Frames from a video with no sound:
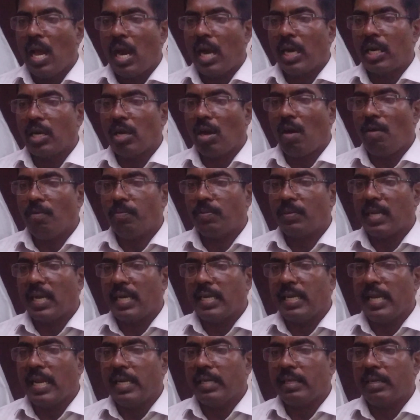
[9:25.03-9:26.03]
and
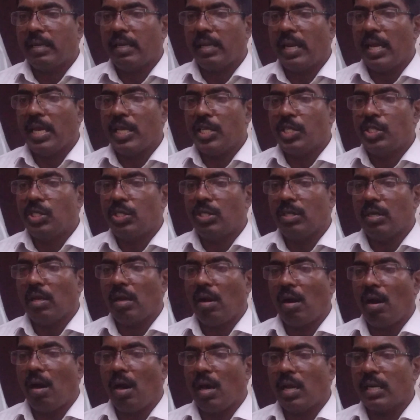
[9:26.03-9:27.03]
often encourage
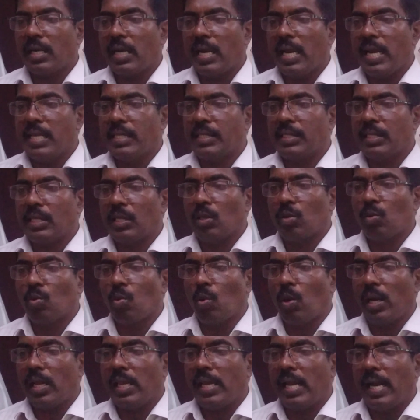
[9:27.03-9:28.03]
organized
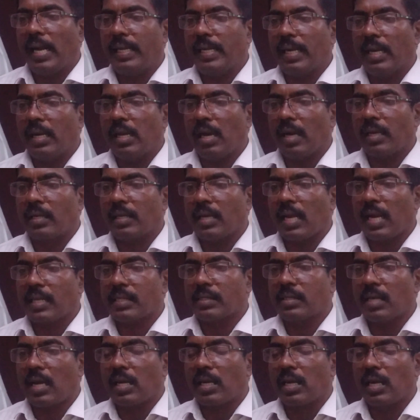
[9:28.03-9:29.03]
coordinated
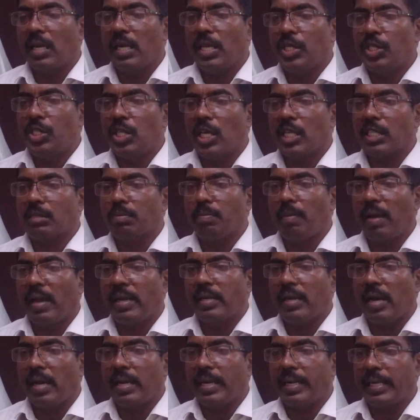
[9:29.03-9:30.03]
attacks on religious
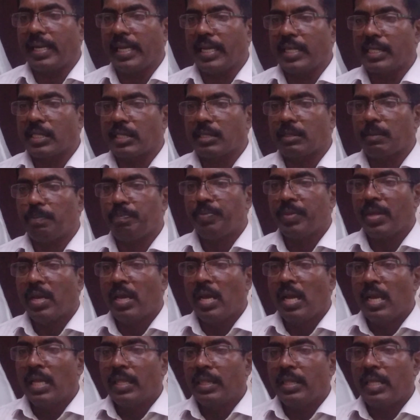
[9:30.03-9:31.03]
minorities.
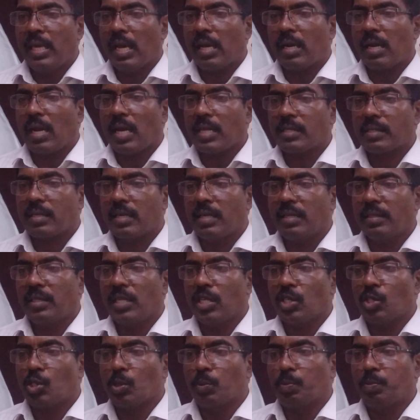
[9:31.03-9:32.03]
They are
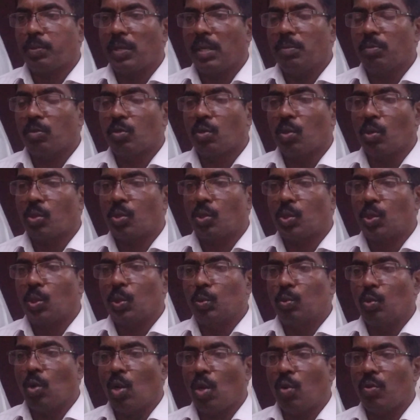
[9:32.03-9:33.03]
asking the Supreme Court
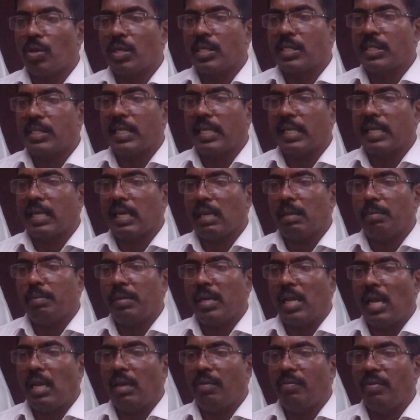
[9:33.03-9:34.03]
to oversee
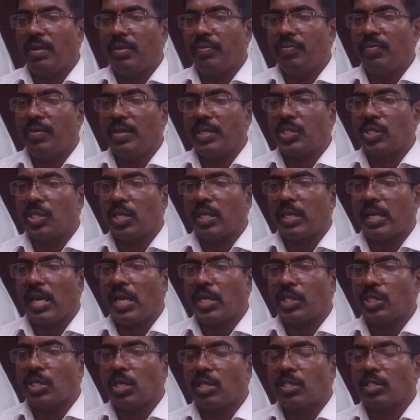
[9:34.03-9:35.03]
criminal
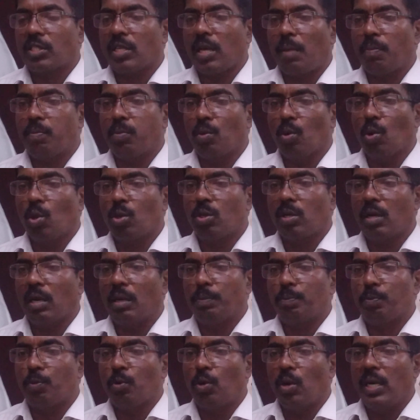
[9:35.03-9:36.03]
investigations of
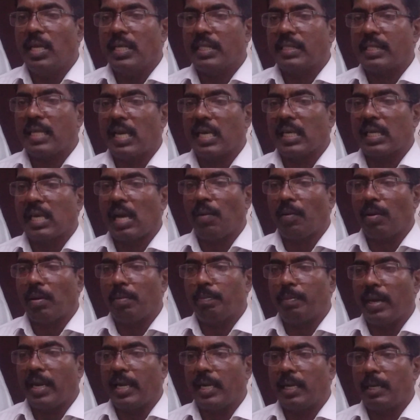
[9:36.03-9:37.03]
local police and
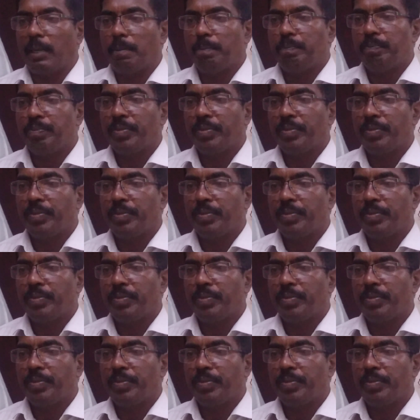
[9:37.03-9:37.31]
government.